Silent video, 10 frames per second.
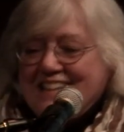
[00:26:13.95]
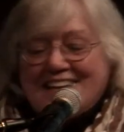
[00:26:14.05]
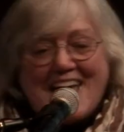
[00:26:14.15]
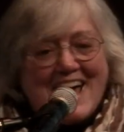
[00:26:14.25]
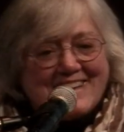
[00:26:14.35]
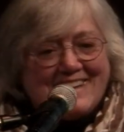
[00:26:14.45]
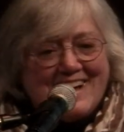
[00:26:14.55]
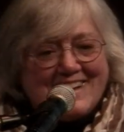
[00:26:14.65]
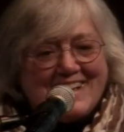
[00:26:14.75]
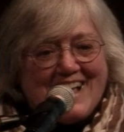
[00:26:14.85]
the
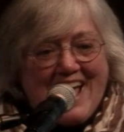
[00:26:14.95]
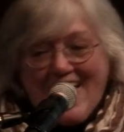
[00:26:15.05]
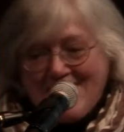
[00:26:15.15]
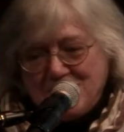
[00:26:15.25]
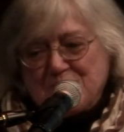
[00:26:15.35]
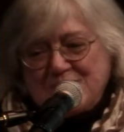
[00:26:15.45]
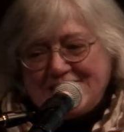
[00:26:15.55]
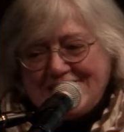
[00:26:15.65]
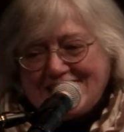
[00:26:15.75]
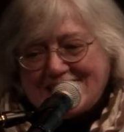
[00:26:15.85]
catalog, and the
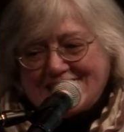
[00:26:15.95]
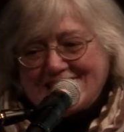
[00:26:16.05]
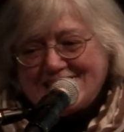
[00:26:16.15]
proceedings.